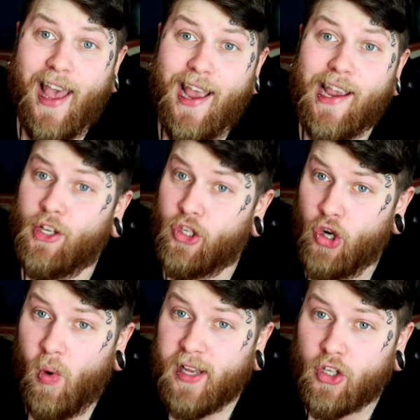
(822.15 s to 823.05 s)
Hey,
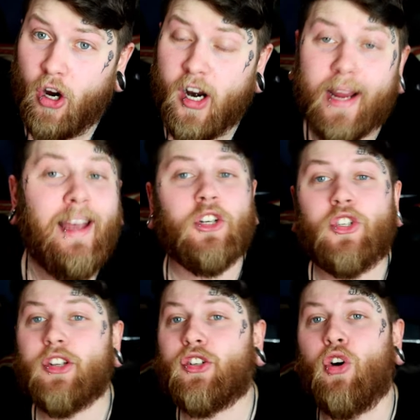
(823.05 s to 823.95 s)
US ARC,
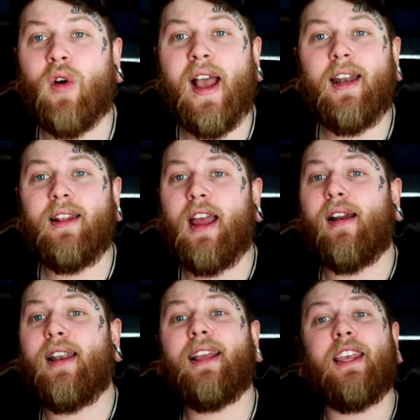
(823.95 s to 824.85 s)
just go right in
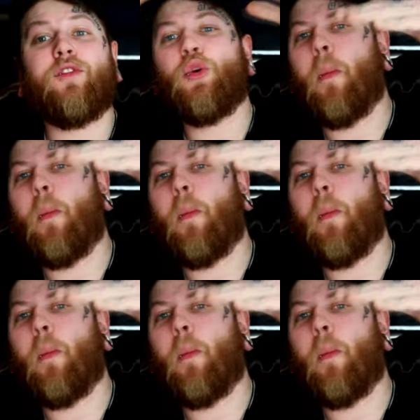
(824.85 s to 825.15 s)
there and it gives